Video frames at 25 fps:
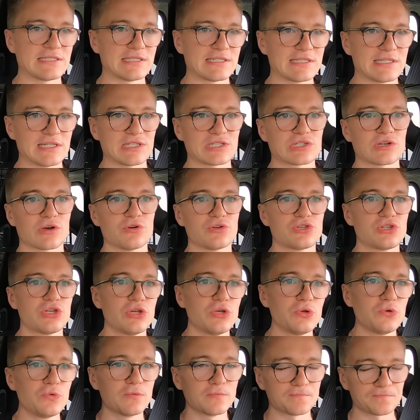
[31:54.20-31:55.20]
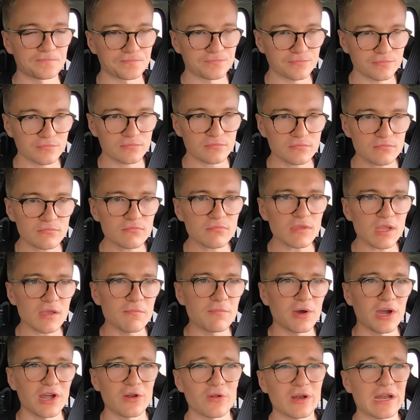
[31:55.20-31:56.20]
Disco 2.
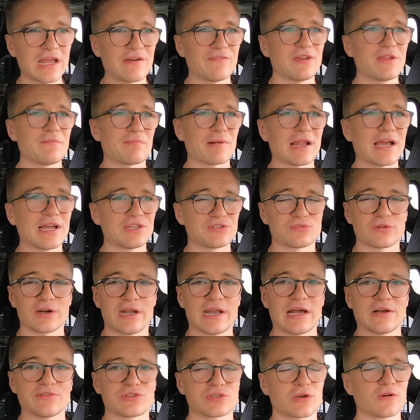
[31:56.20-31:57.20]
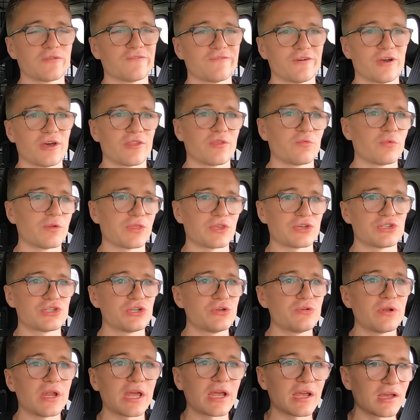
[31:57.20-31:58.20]
But I don't have any plans right now to go further with the
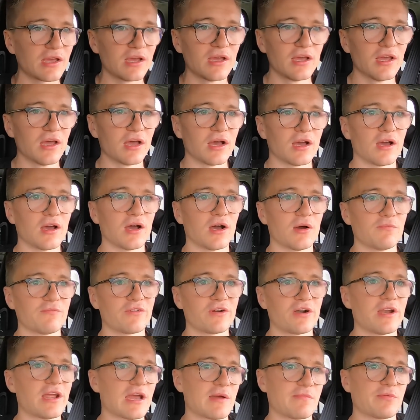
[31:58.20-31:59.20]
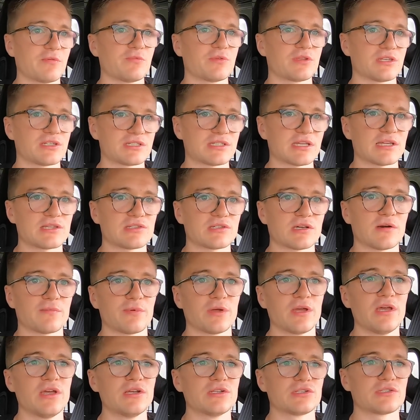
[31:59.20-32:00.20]
tuning. I'm very happy with the setup,
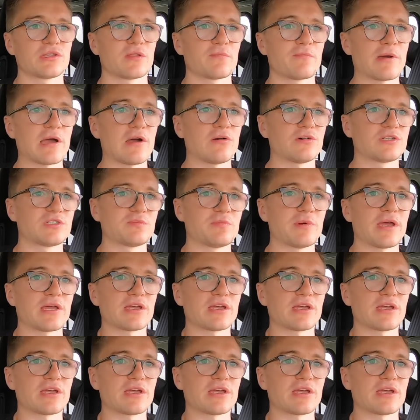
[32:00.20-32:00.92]
so the PowerspecC